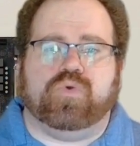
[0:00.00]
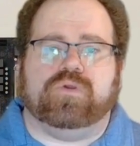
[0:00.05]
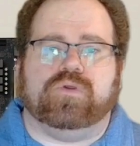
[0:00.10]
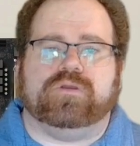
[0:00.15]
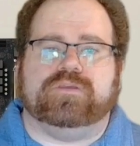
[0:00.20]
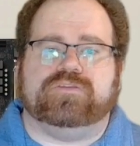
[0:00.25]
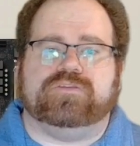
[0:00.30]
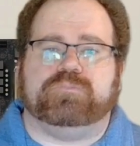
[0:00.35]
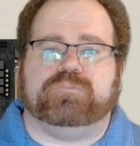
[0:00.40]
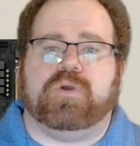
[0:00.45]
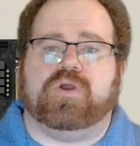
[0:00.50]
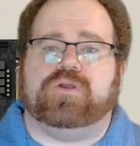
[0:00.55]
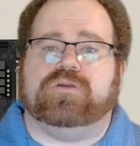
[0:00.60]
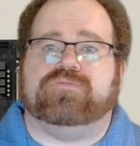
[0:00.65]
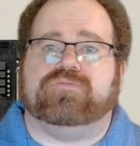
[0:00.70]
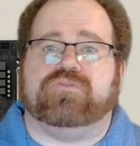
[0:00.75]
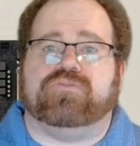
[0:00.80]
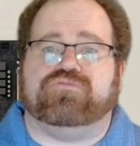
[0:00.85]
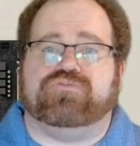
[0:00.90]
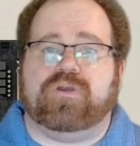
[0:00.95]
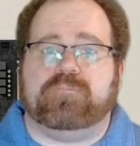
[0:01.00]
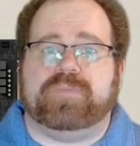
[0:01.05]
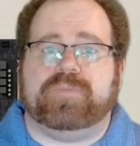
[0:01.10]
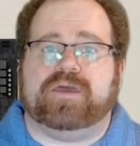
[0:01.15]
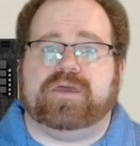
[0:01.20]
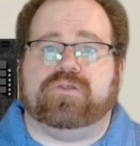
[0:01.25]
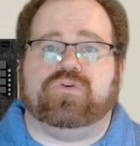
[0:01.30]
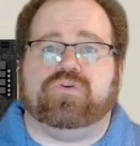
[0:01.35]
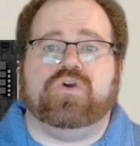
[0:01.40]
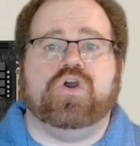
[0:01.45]
is part of the front
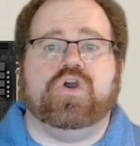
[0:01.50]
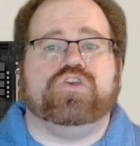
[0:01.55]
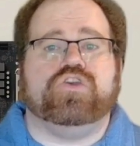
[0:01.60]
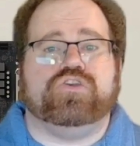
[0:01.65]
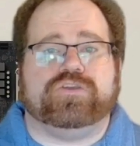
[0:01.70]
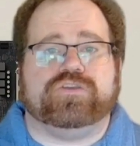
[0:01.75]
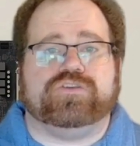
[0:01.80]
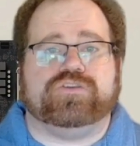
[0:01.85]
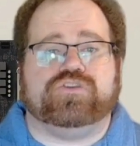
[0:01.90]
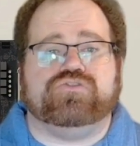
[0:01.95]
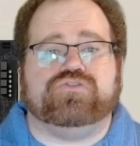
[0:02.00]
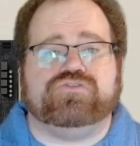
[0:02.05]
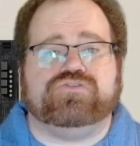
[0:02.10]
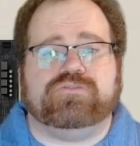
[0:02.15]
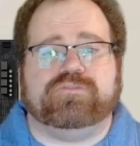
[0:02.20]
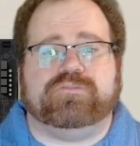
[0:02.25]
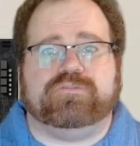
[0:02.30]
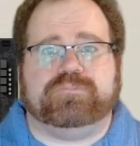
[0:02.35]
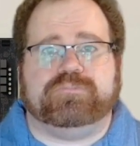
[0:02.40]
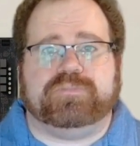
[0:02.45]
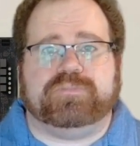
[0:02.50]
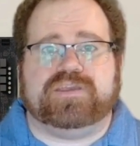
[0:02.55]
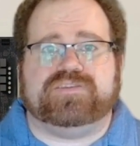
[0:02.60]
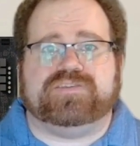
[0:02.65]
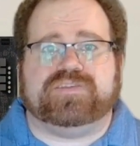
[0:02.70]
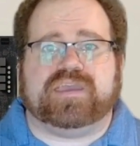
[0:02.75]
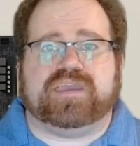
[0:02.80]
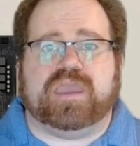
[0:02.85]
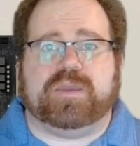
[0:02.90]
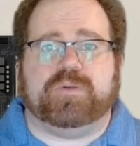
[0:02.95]
panel, you can usually replace
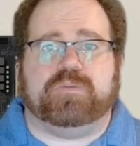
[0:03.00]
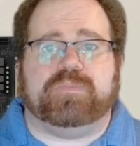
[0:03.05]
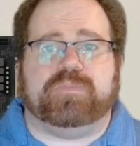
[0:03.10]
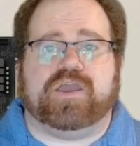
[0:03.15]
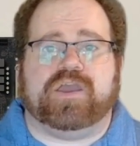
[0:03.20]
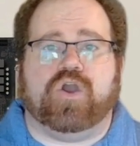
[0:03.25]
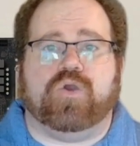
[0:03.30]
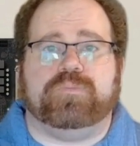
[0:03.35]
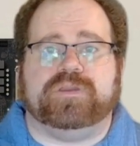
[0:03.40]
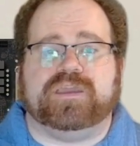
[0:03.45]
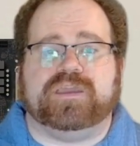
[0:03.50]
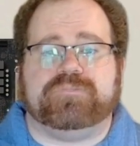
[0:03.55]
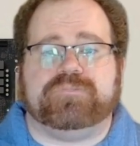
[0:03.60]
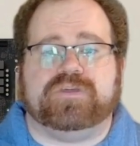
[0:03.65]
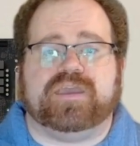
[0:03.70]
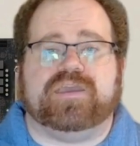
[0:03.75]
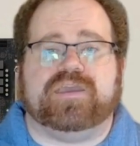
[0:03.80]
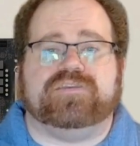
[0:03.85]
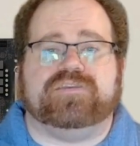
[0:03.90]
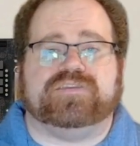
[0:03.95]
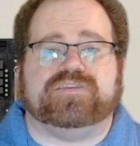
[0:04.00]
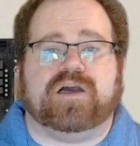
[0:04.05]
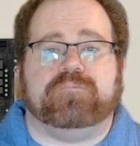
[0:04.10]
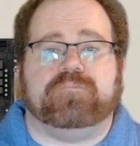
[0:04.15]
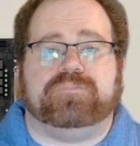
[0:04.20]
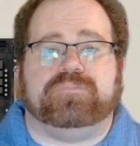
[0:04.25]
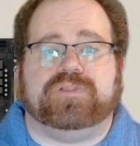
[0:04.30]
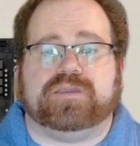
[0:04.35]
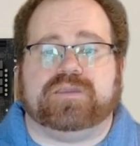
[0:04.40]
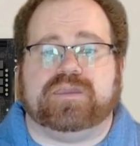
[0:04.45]
the cable by opening up the case,
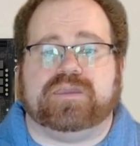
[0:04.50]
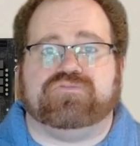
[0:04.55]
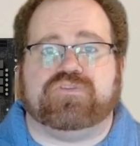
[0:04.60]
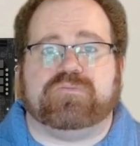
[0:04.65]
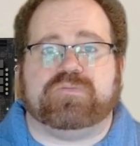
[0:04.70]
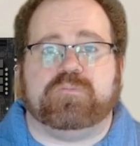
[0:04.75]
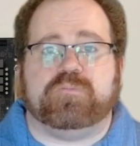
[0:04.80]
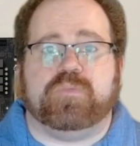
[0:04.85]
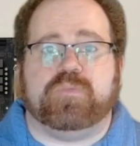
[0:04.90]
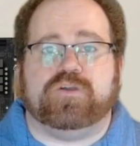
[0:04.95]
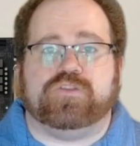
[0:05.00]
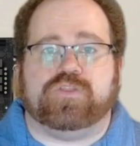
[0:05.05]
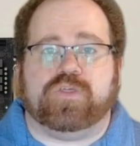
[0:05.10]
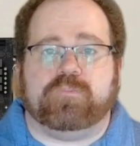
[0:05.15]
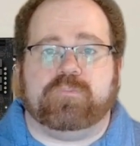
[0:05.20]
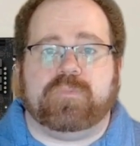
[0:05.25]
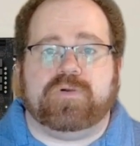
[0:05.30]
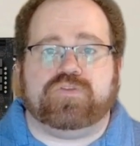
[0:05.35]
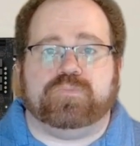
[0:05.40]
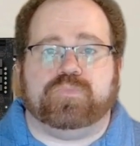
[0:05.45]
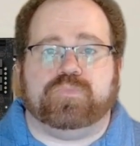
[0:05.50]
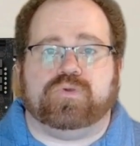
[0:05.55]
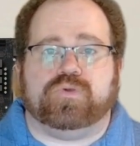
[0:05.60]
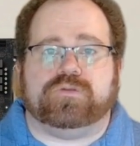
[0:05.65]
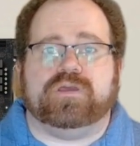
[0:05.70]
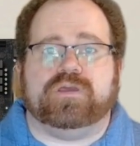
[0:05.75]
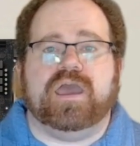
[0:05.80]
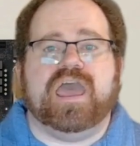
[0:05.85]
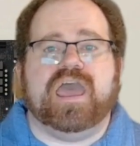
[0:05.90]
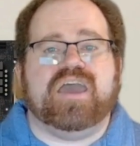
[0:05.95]
unplugging it from the
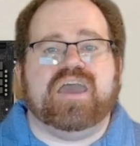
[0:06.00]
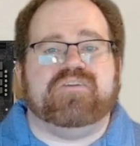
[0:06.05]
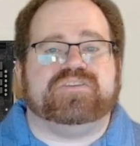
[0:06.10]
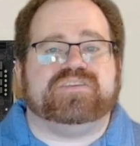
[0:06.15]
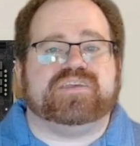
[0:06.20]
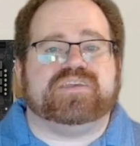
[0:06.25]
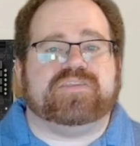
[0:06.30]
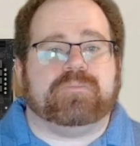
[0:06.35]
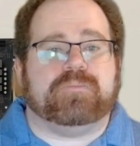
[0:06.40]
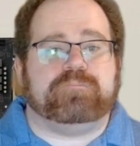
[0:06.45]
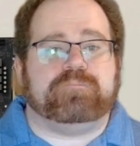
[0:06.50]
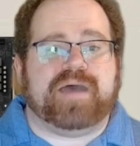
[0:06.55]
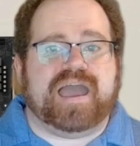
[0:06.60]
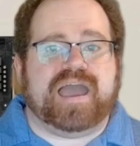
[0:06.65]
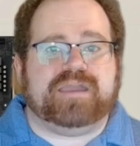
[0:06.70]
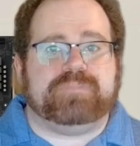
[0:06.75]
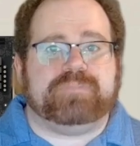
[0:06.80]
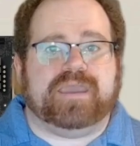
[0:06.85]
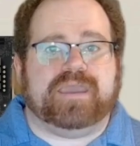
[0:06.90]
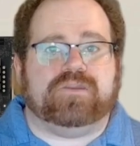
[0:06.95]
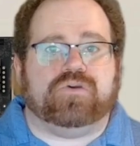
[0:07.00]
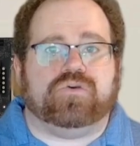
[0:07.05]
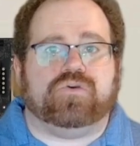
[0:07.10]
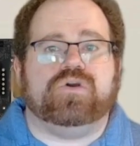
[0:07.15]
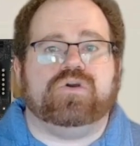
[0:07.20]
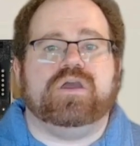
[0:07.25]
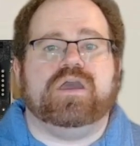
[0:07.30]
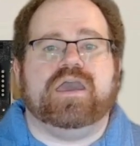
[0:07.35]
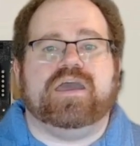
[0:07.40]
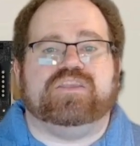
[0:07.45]
motherboard. If it's on the back panel,
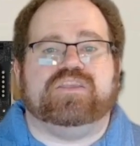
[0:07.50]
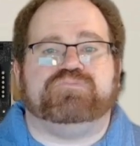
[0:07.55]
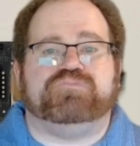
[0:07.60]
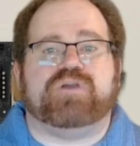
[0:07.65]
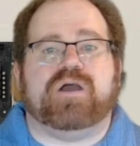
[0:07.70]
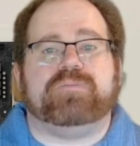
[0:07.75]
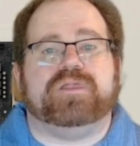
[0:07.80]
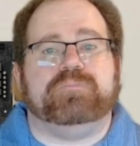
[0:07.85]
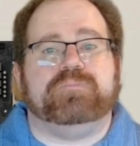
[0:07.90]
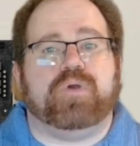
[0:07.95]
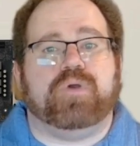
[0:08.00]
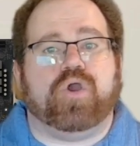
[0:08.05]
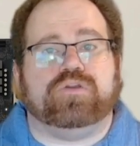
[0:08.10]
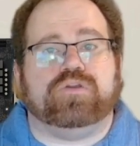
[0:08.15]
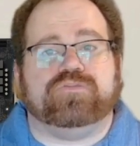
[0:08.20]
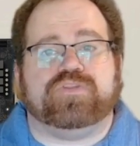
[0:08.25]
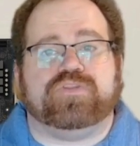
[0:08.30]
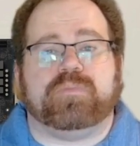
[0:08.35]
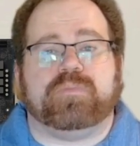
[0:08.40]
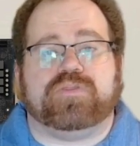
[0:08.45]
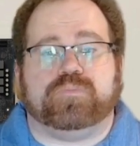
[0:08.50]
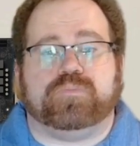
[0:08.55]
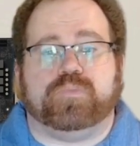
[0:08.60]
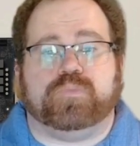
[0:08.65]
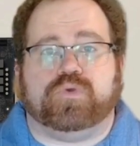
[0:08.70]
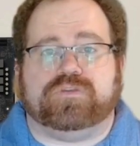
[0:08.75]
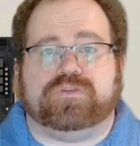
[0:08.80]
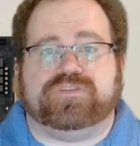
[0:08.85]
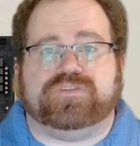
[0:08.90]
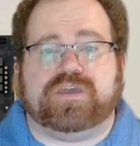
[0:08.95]
it's probably part of the
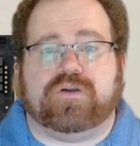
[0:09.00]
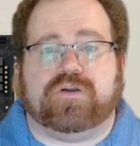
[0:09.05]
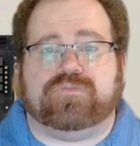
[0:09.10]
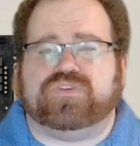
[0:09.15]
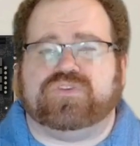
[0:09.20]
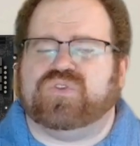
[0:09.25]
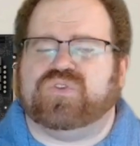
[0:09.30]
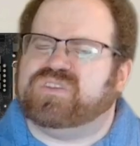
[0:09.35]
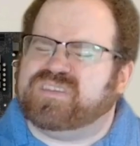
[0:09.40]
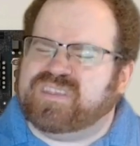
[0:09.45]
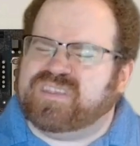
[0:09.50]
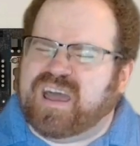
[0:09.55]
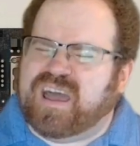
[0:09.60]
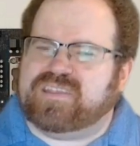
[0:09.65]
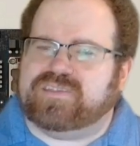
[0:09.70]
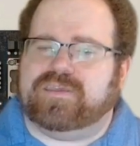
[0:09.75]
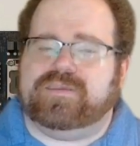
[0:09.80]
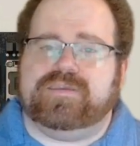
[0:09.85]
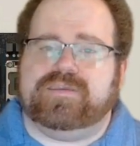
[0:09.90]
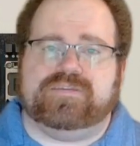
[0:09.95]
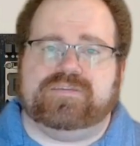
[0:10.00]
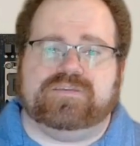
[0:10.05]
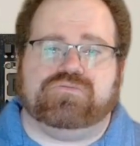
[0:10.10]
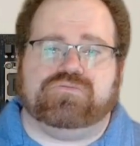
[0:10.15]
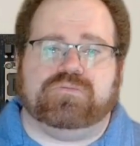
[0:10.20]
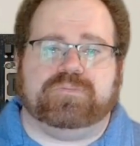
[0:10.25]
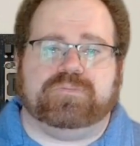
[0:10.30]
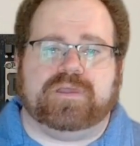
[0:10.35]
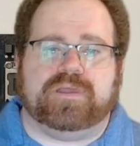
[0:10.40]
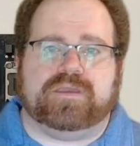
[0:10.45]
motherboard itself, so it's not easy to
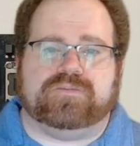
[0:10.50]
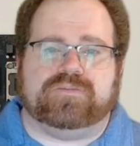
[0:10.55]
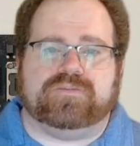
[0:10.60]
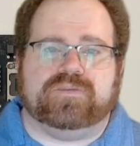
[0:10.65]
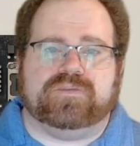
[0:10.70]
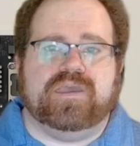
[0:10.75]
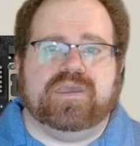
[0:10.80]
replace.